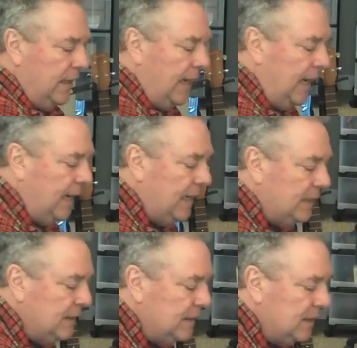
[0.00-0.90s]

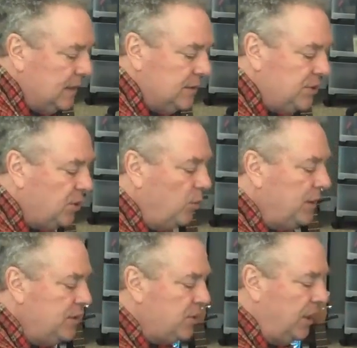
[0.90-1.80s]
and so in
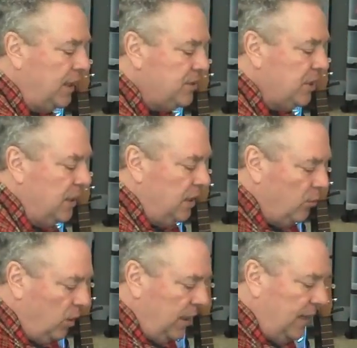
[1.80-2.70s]
this case
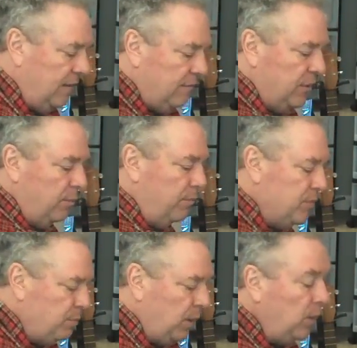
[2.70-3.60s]
we'll have the
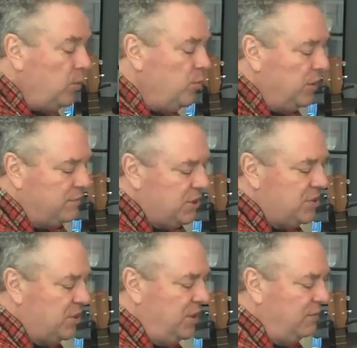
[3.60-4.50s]
balloon of
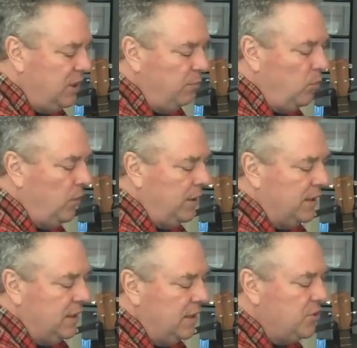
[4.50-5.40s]
sensitivity pointed
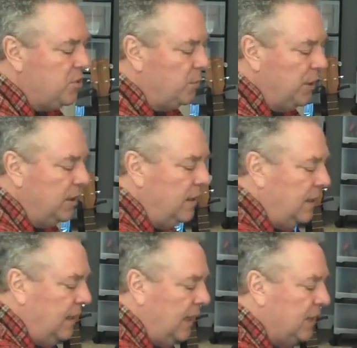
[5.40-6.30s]
at the instrument
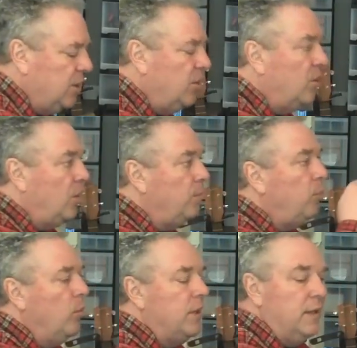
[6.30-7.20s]
and the null
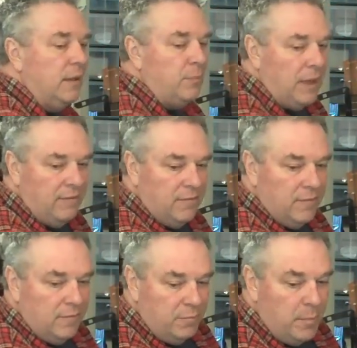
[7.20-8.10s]
pointed at my
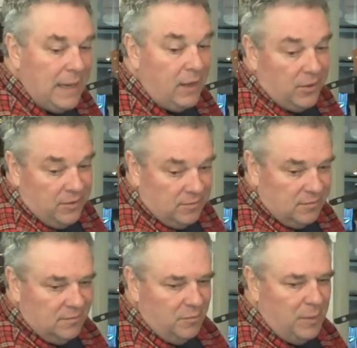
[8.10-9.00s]
mouth,
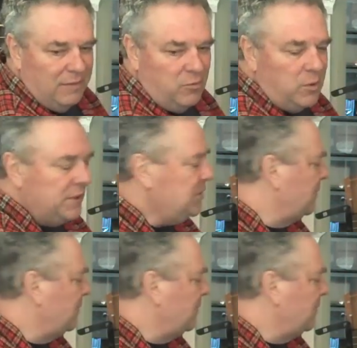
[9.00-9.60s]
my voice.